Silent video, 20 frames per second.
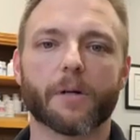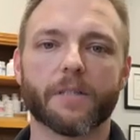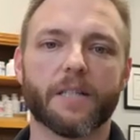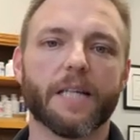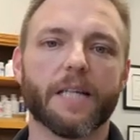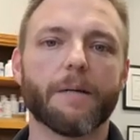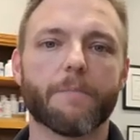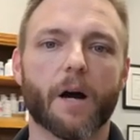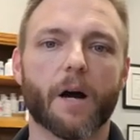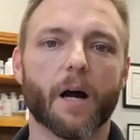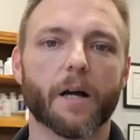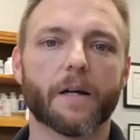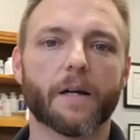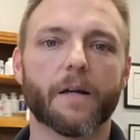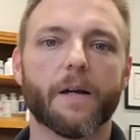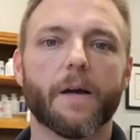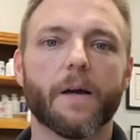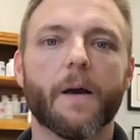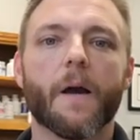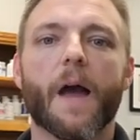or a tea mug,
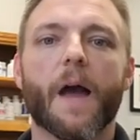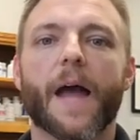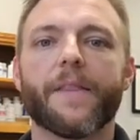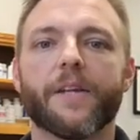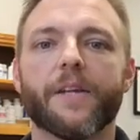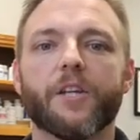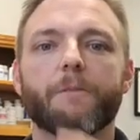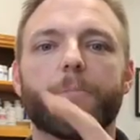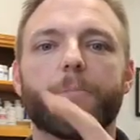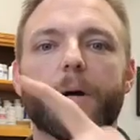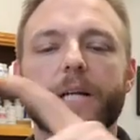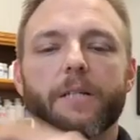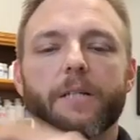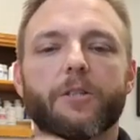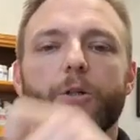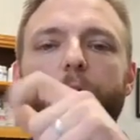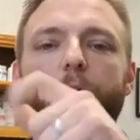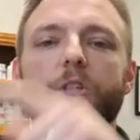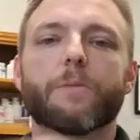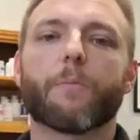and then you put your
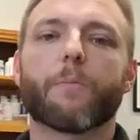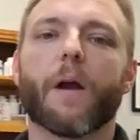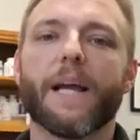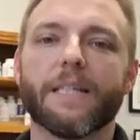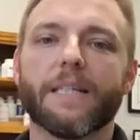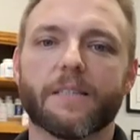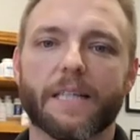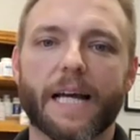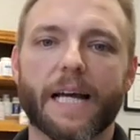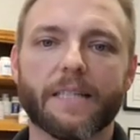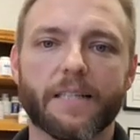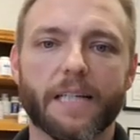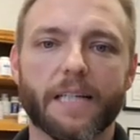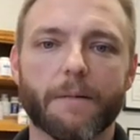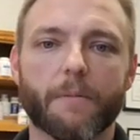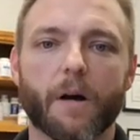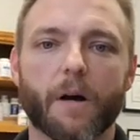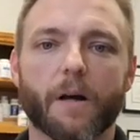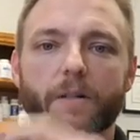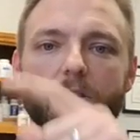2 sprays in that tea
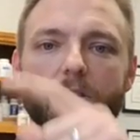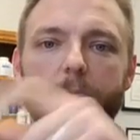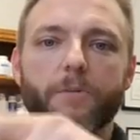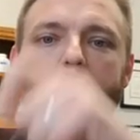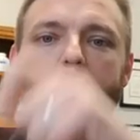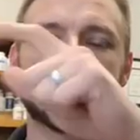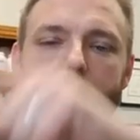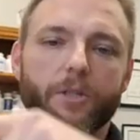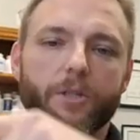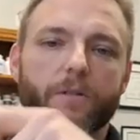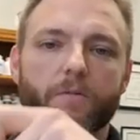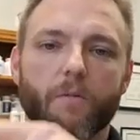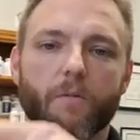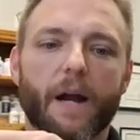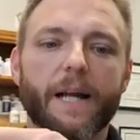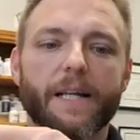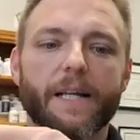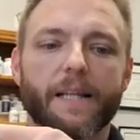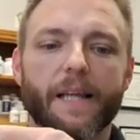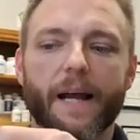mug,
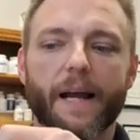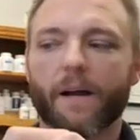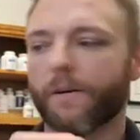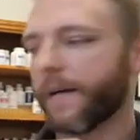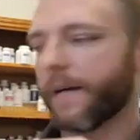right in there,